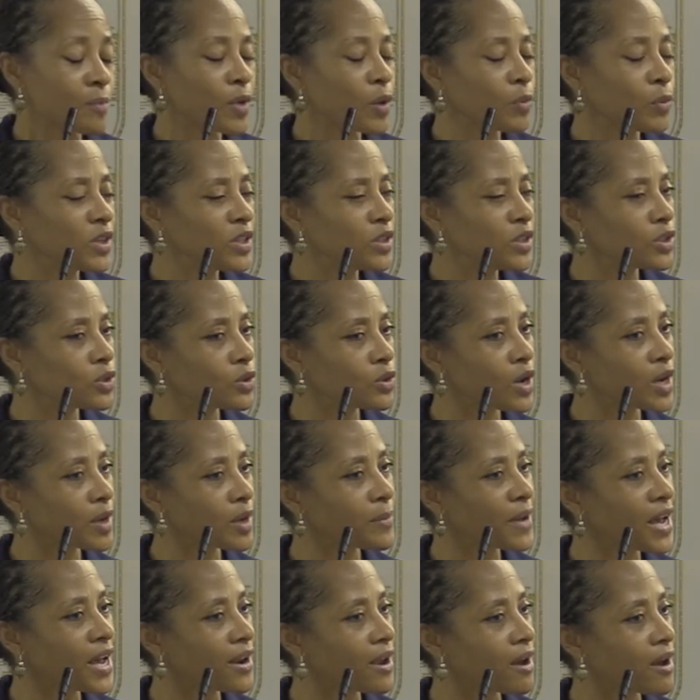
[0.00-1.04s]
But when you talk
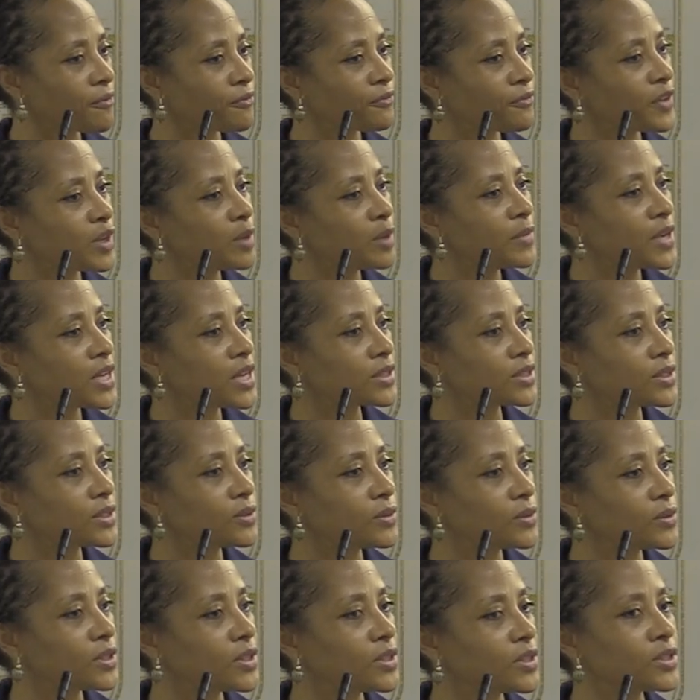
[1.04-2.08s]
about our female
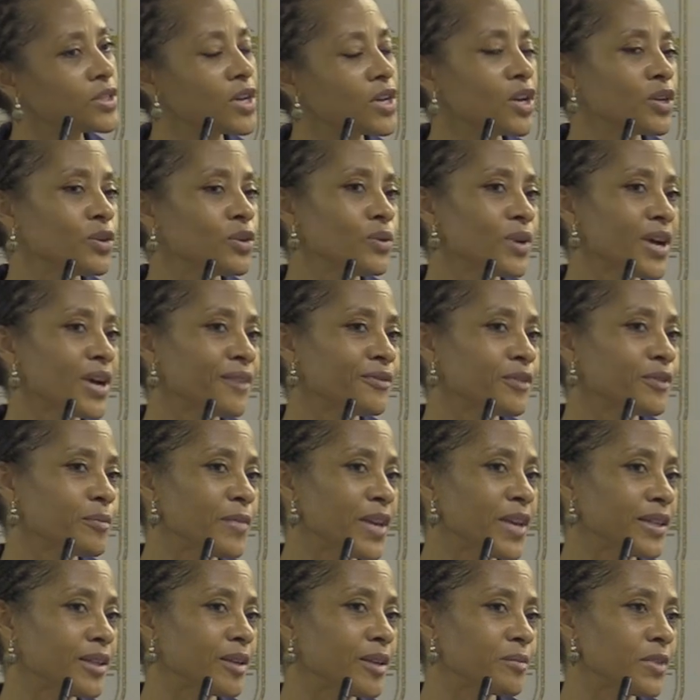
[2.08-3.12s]
students, you have to
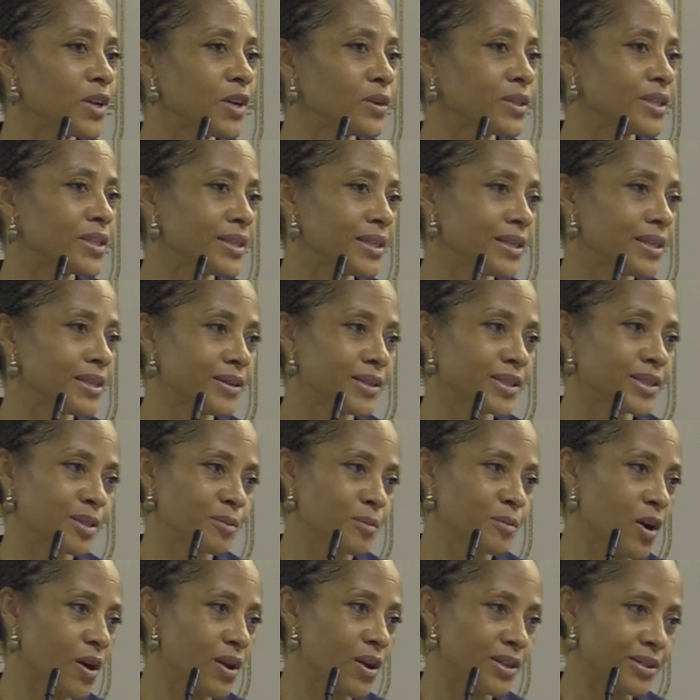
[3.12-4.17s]
make them know that they're as
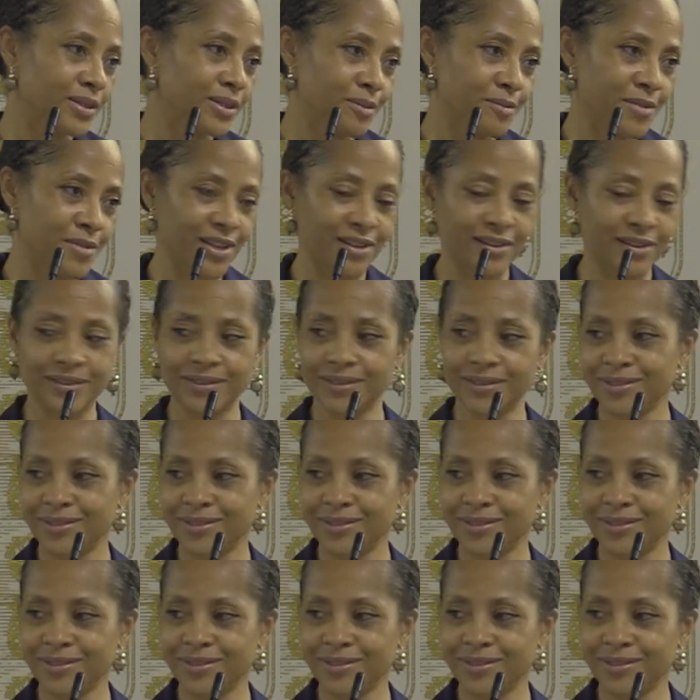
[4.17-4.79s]
smart as the male